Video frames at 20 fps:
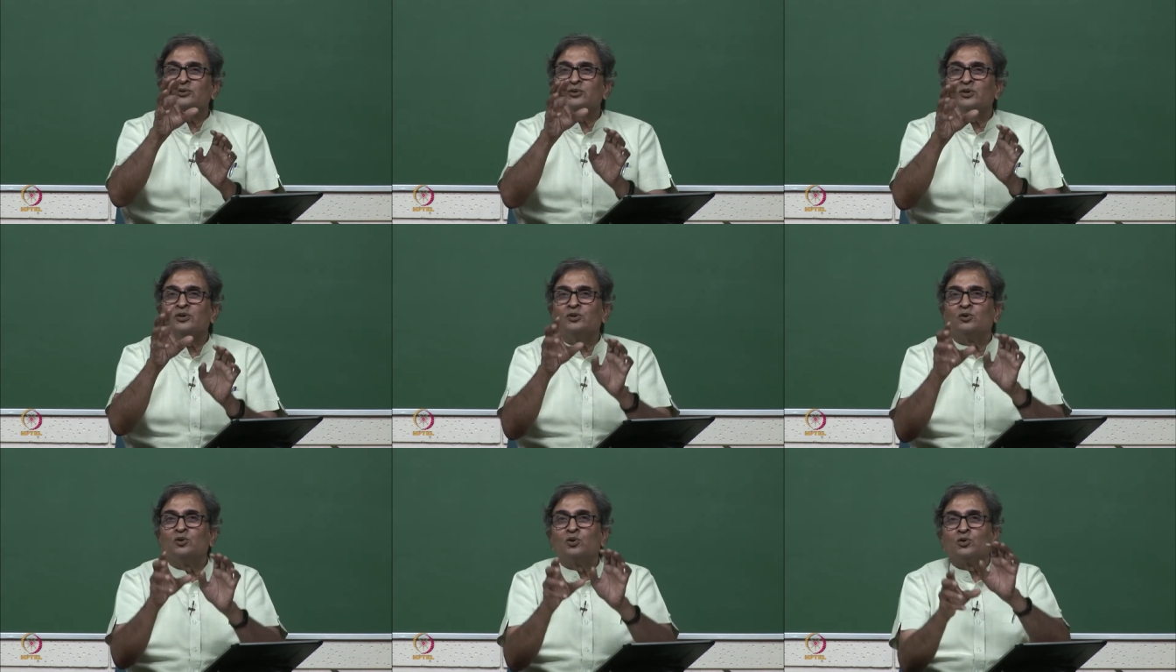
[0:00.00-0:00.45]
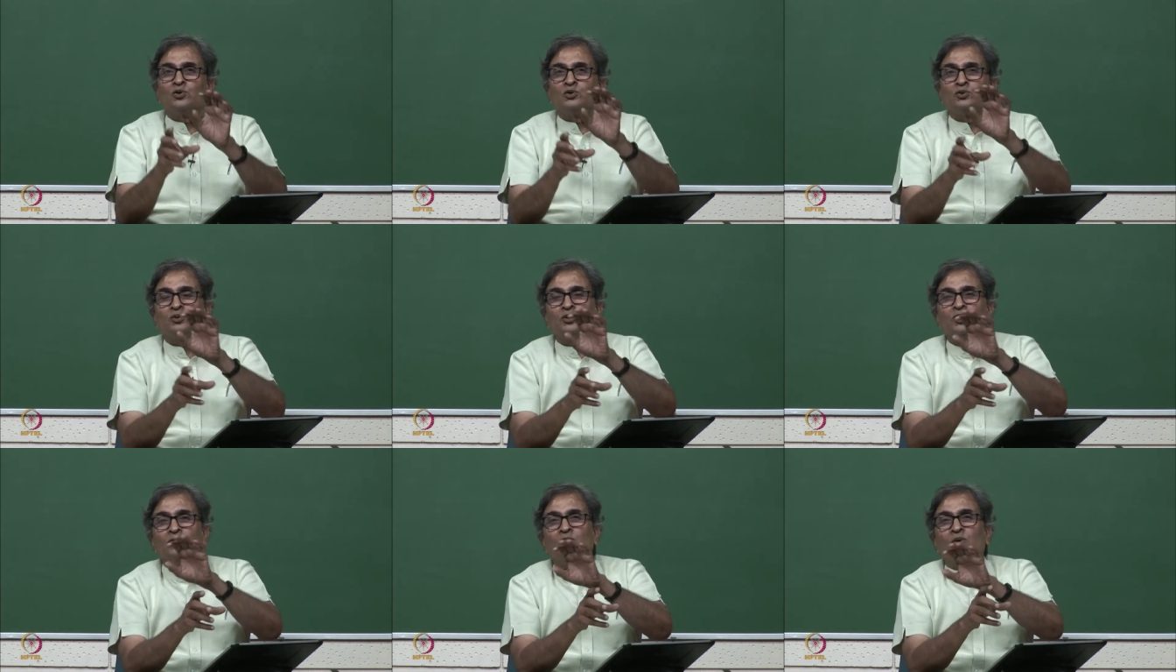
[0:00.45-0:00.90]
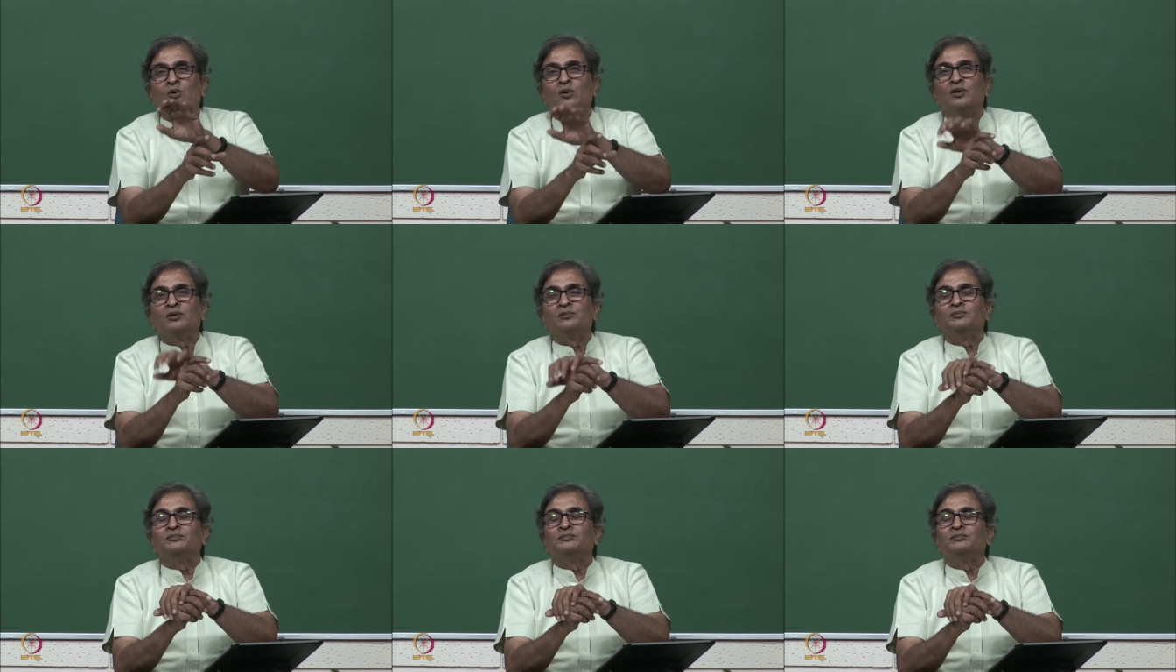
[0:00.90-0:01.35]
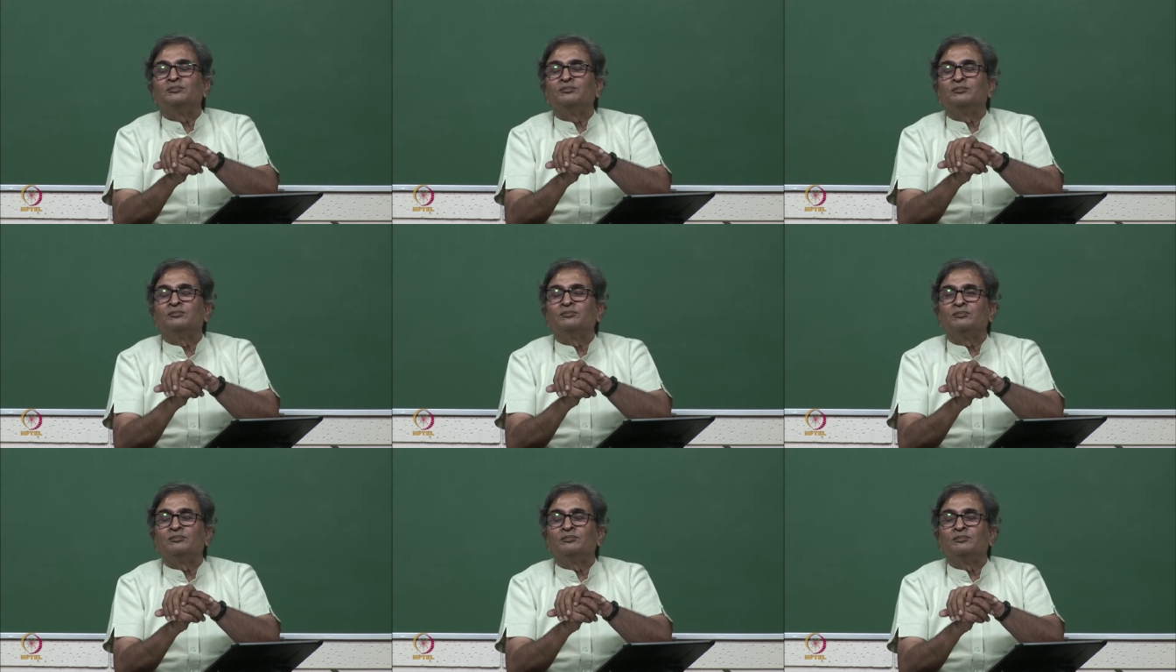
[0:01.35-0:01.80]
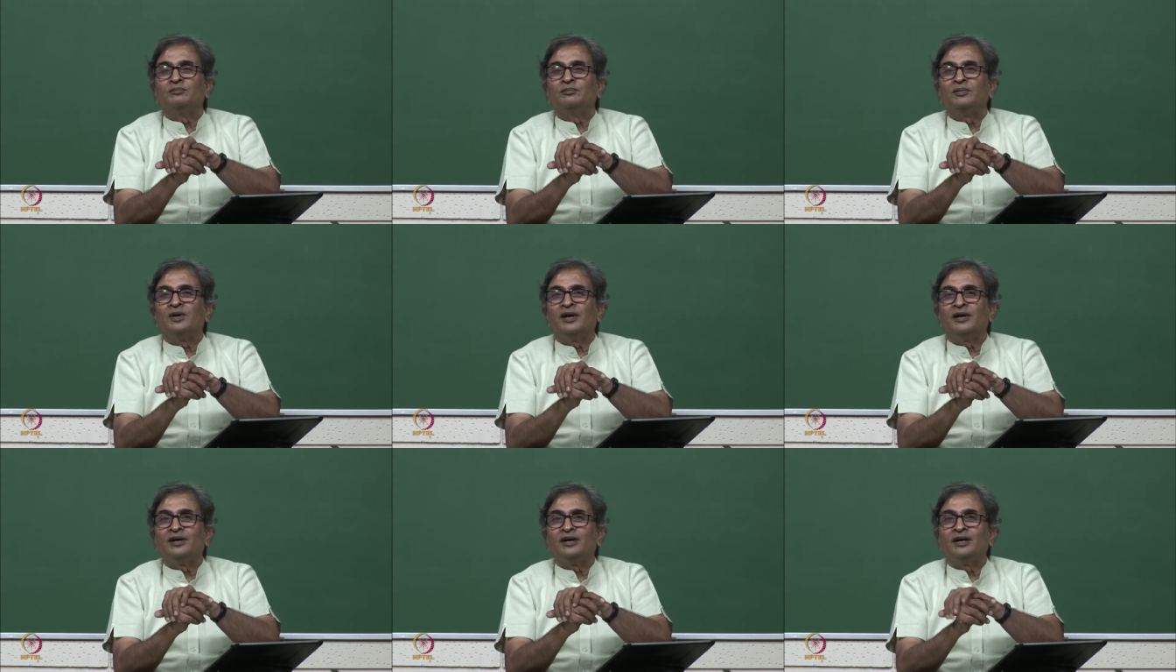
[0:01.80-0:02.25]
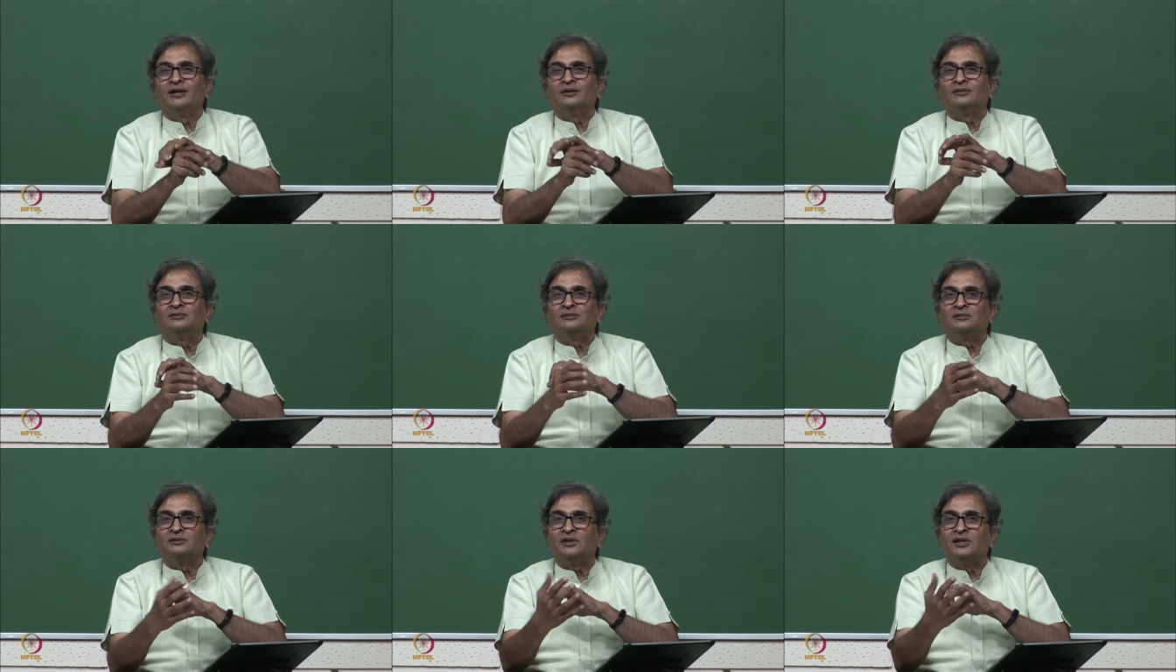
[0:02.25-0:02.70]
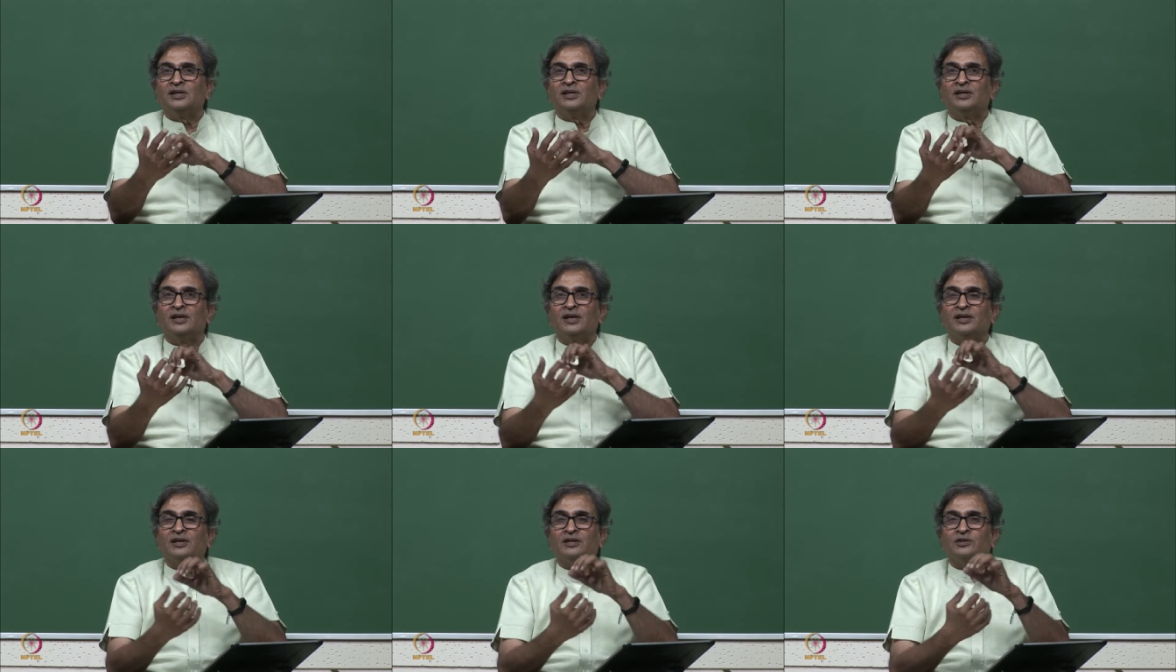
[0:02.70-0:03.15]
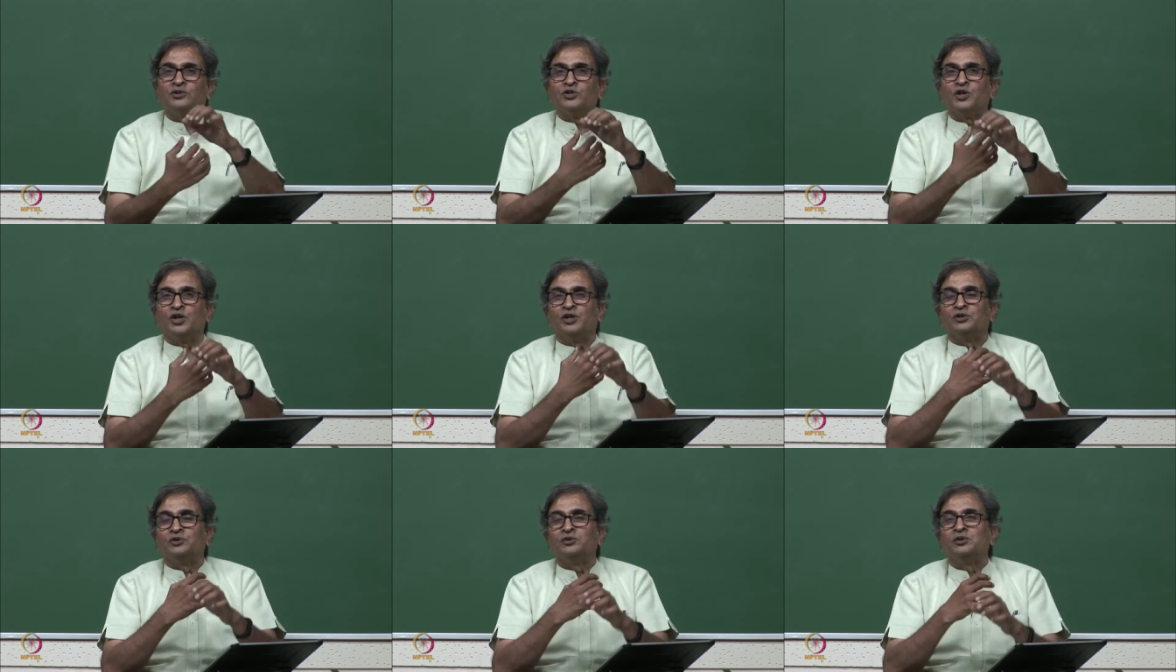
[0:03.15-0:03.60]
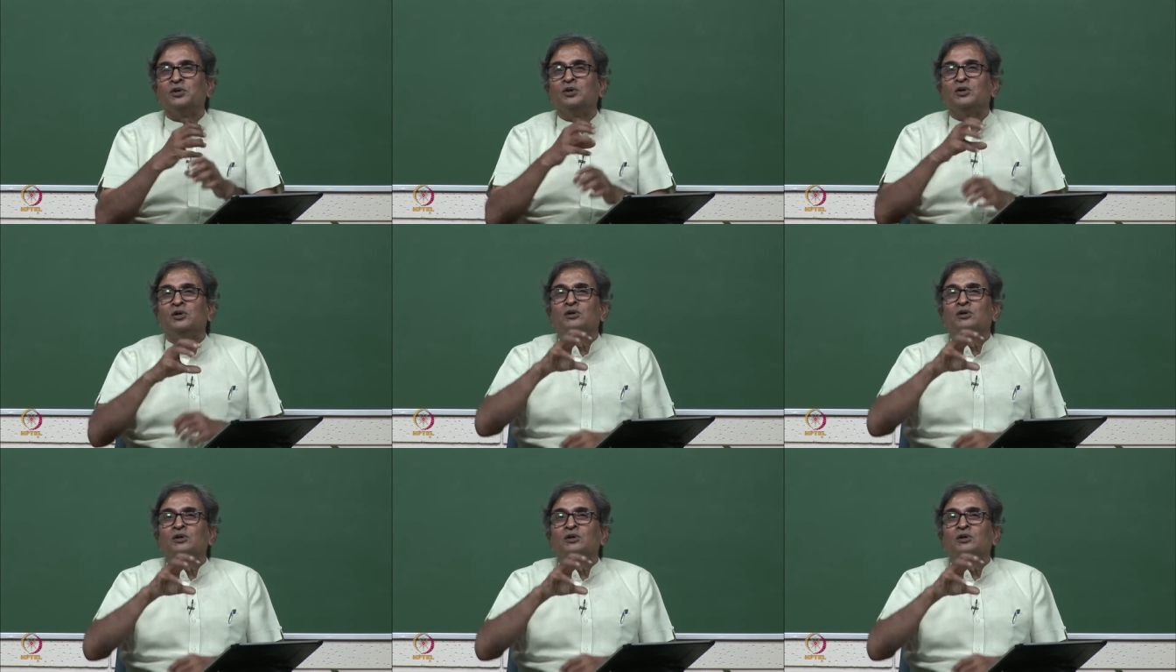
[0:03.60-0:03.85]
So, it goes to the cold area the heat gets exchanged.